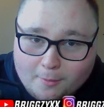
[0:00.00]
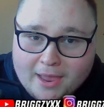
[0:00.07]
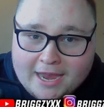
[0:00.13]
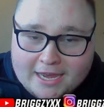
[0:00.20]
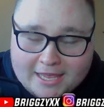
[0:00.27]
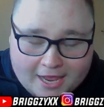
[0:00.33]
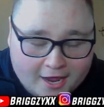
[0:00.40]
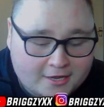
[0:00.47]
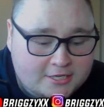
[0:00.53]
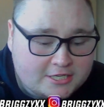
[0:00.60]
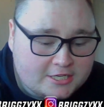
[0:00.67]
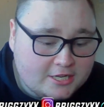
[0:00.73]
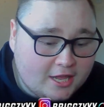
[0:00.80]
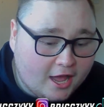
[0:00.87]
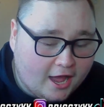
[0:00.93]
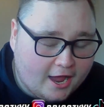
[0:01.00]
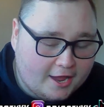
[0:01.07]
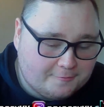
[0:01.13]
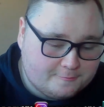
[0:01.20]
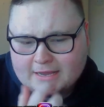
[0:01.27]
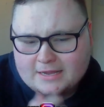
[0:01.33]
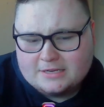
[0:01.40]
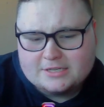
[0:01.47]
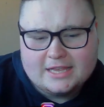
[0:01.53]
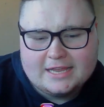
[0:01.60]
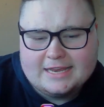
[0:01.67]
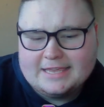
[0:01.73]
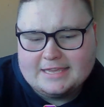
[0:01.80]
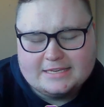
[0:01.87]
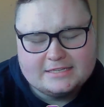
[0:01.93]
Mania. So then
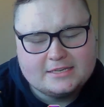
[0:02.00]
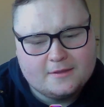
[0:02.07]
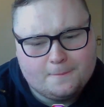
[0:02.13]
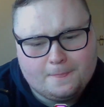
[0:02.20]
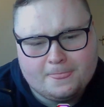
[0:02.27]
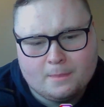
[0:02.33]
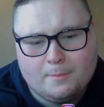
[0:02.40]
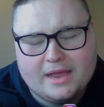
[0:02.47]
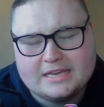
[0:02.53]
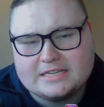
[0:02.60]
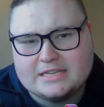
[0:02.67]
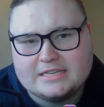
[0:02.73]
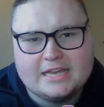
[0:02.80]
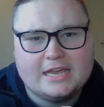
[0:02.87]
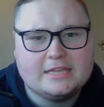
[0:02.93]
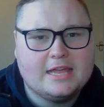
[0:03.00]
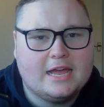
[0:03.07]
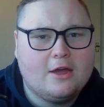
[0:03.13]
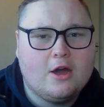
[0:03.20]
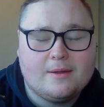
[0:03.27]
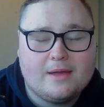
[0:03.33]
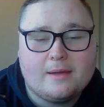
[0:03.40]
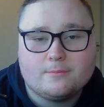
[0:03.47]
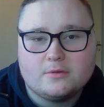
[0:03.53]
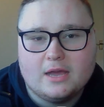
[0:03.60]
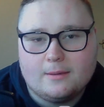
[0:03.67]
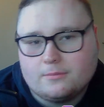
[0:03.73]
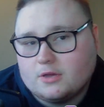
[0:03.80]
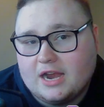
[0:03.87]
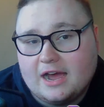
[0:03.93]
he's basically saying, like, oh, I'm
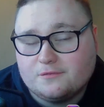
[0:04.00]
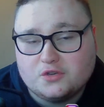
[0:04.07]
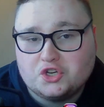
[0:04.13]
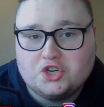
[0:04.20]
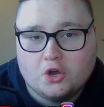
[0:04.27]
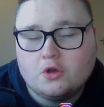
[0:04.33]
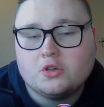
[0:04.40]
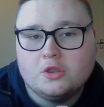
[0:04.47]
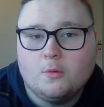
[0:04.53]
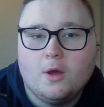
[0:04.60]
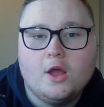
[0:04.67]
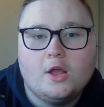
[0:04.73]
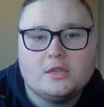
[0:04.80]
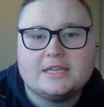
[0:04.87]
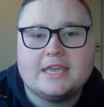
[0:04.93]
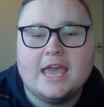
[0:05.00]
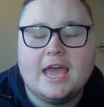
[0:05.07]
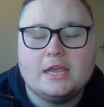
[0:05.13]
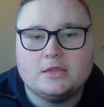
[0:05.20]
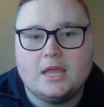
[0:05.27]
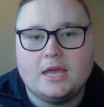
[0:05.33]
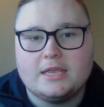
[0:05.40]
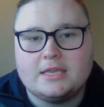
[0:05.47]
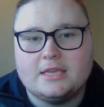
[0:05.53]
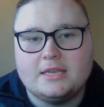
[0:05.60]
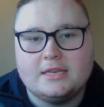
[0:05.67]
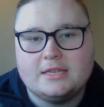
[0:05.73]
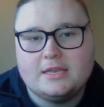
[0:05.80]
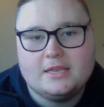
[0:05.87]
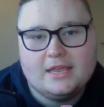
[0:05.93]
going to have to shock the world again. Like,
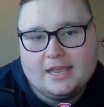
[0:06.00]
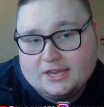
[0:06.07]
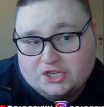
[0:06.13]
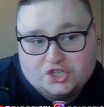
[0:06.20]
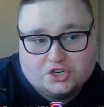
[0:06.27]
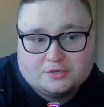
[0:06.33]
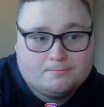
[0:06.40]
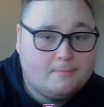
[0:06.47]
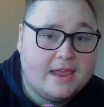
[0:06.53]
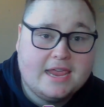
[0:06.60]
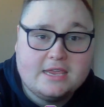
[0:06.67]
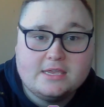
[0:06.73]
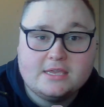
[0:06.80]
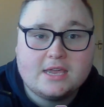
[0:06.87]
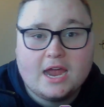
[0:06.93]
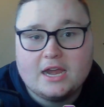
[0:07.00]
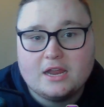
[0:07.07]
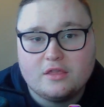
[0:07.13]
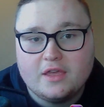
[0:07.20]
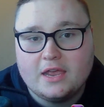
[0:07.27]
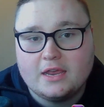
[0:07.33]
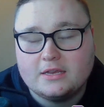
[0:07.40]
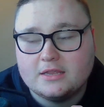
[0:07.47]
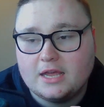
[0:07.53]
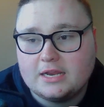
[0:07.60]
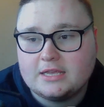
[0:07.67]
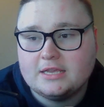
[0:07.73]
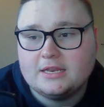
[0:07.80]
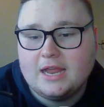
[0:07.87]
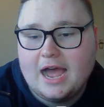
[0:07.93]
it's just me kind of thing.
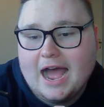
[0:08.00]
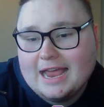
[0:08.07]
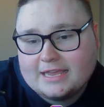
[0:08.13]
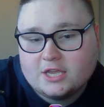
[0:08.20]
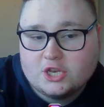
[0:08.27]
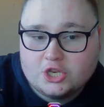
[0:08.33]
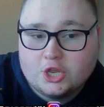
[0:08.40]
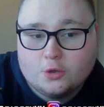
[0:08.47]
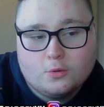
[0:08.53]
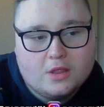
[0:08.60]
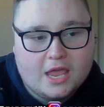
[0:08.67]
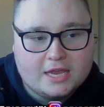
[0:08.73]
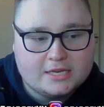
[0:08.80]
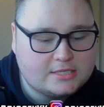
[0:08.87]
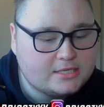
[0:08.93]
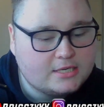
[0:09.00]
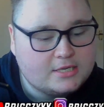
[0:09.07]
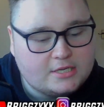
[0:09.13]
Like, I can do this.